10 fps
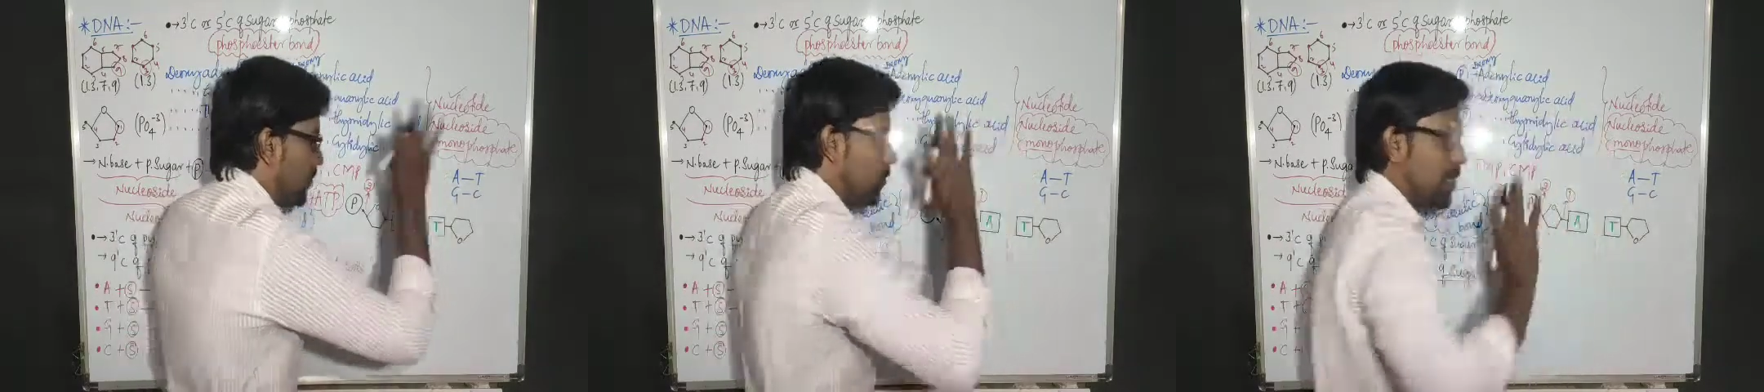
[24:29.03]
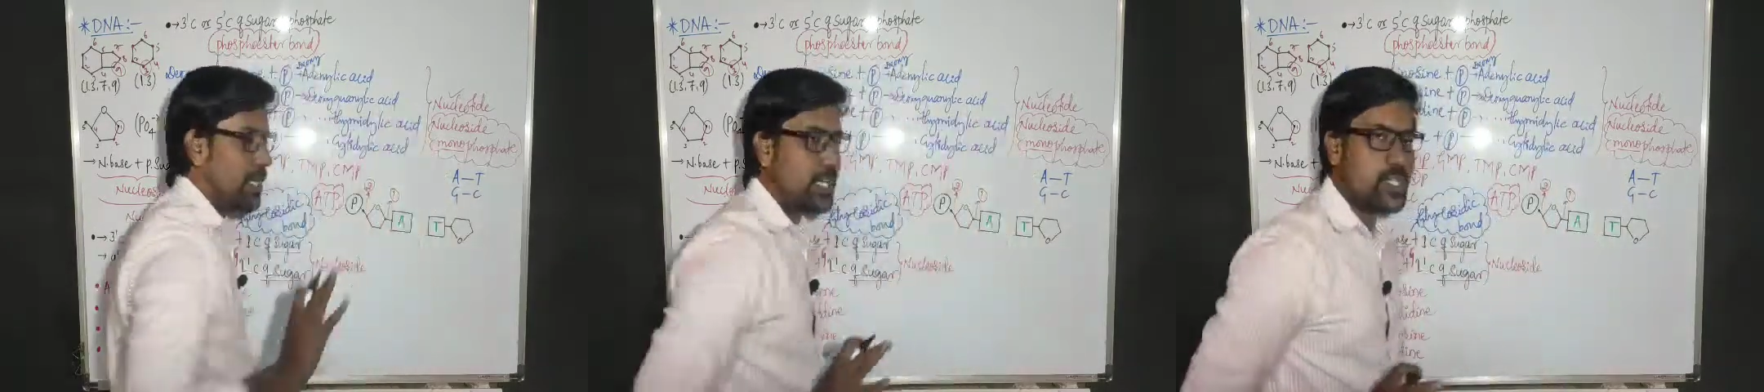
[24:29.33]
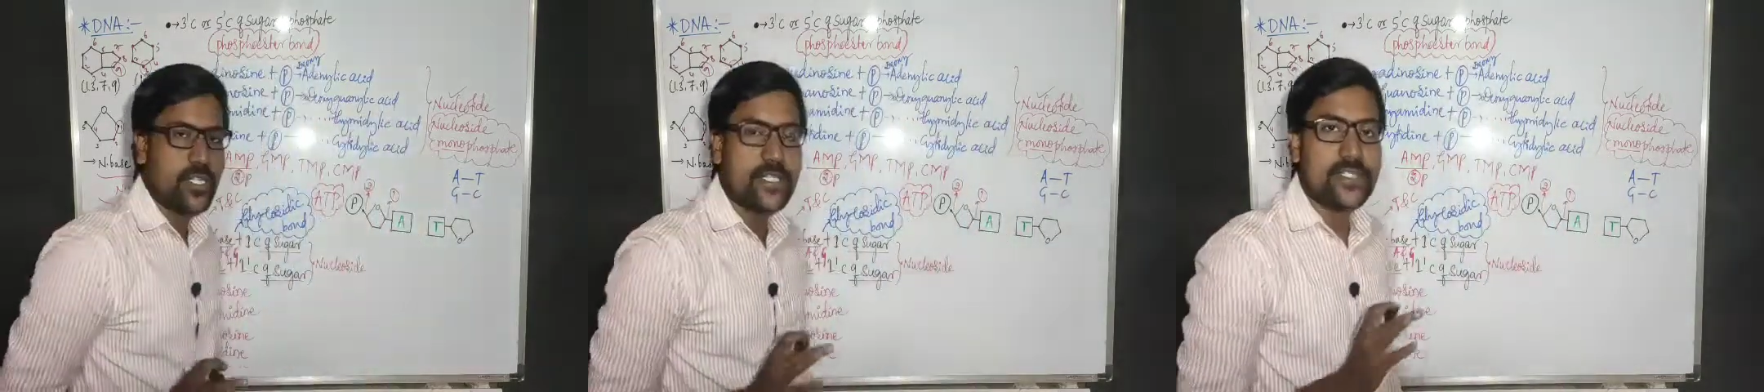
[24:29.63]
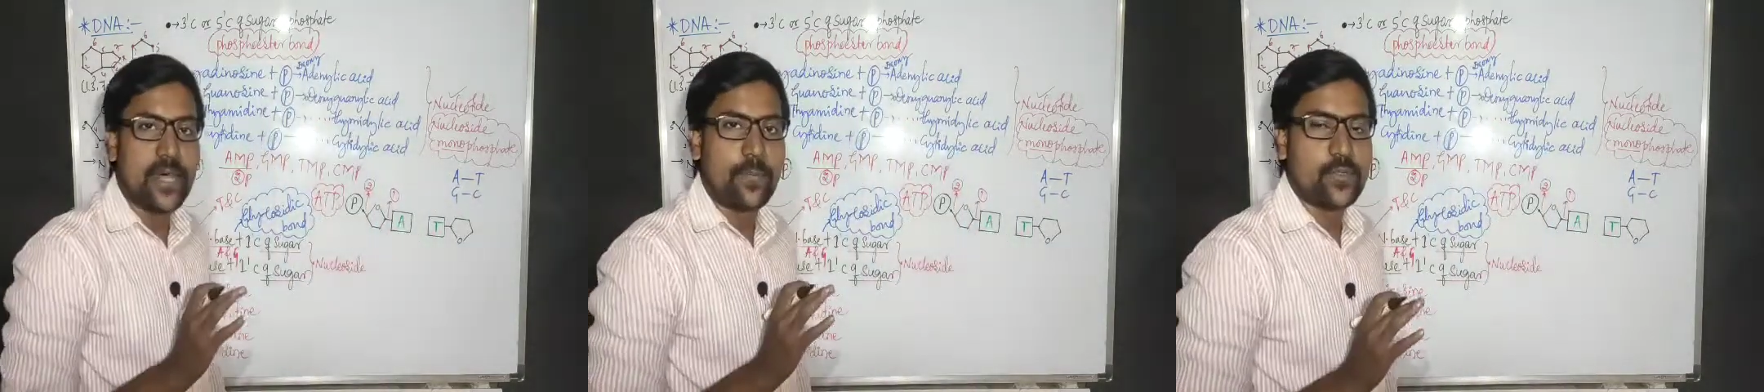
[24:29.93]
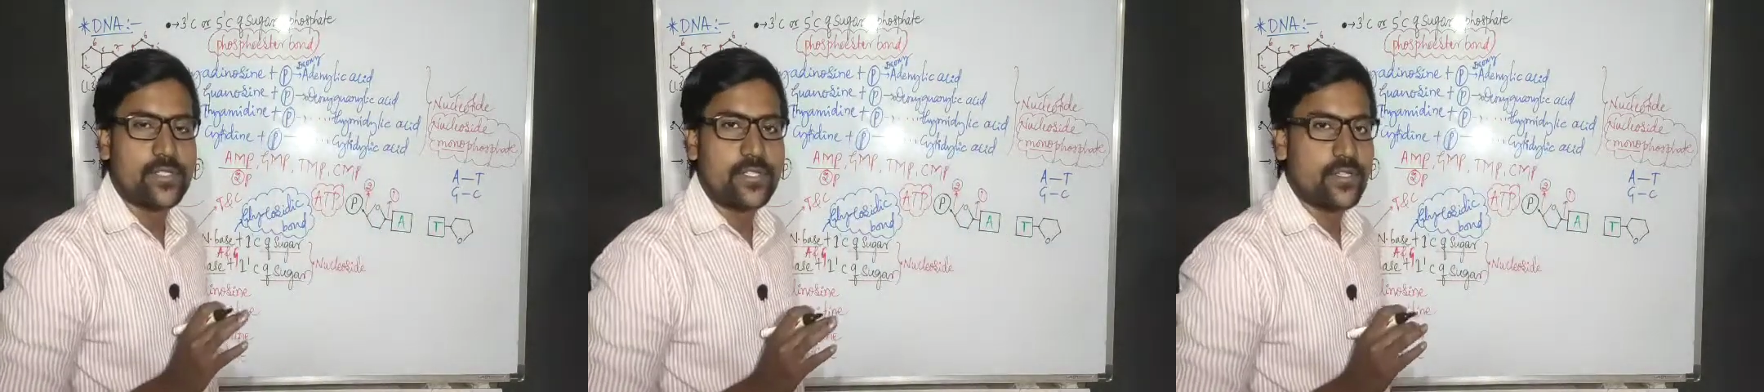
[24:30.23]
Orientation is
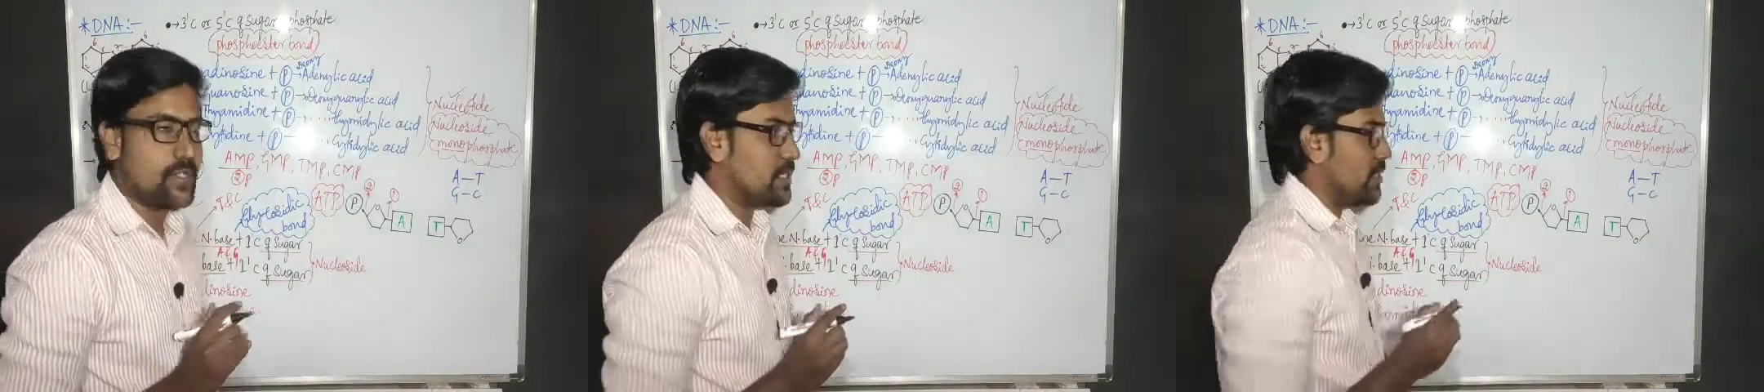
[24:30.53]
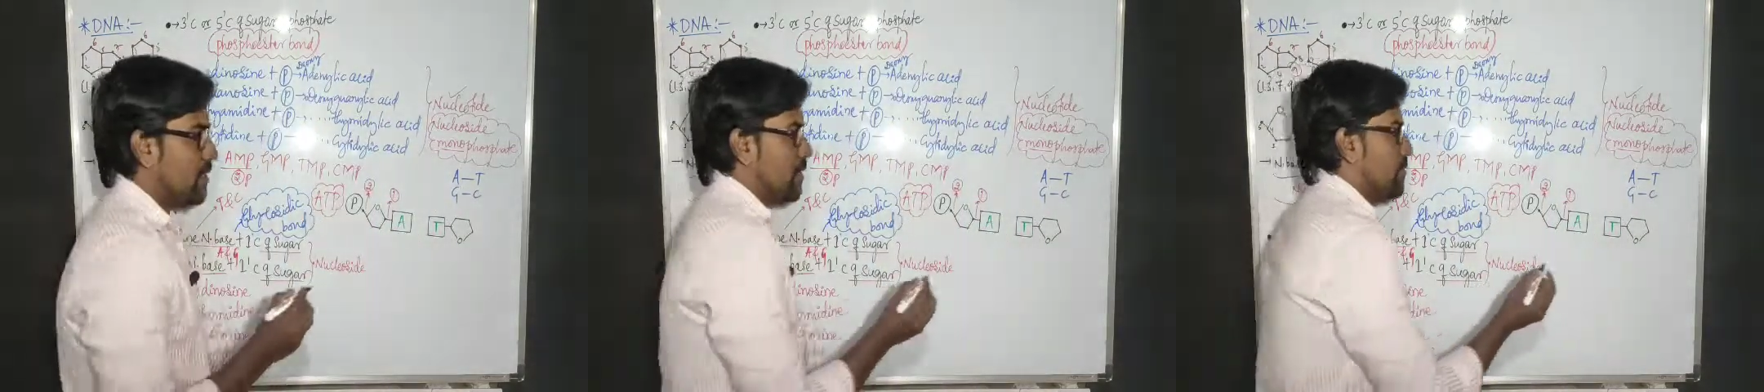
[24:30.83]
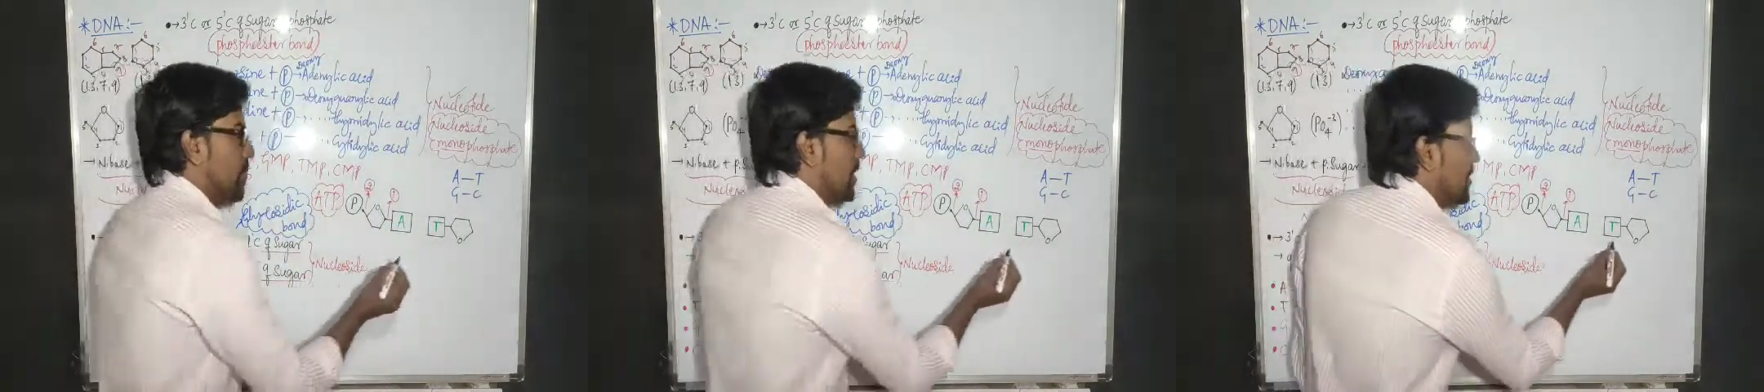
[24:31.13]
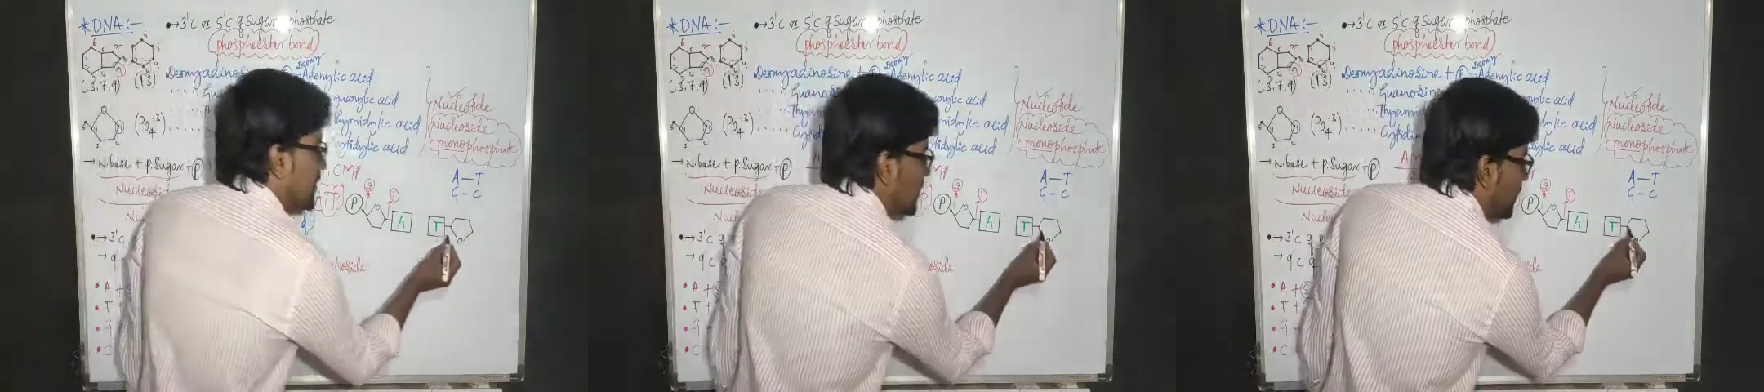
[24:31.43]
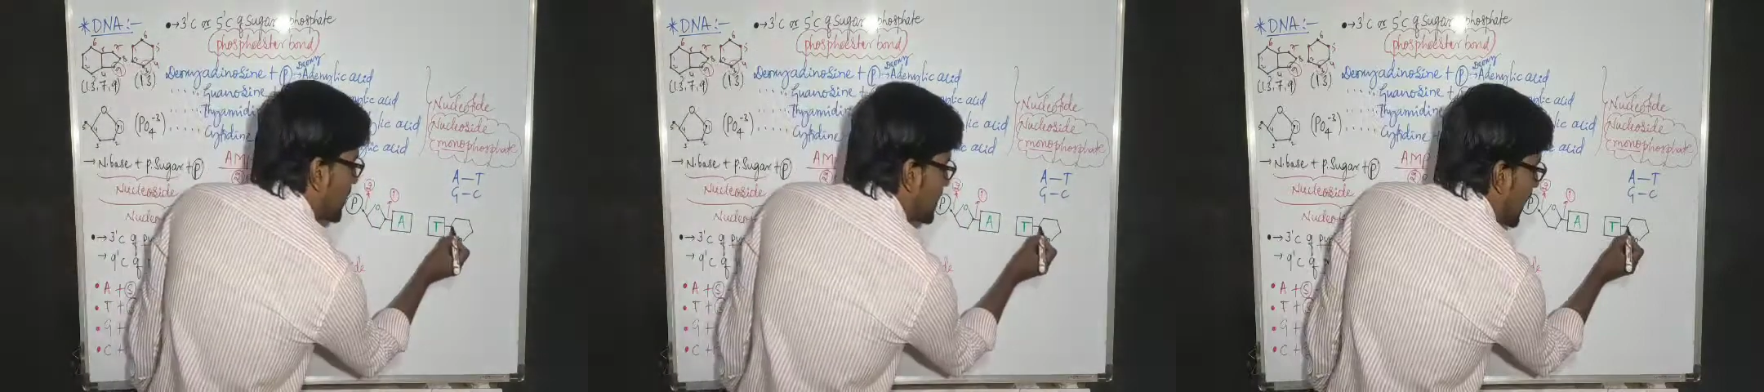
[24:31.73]
opposite. But this is first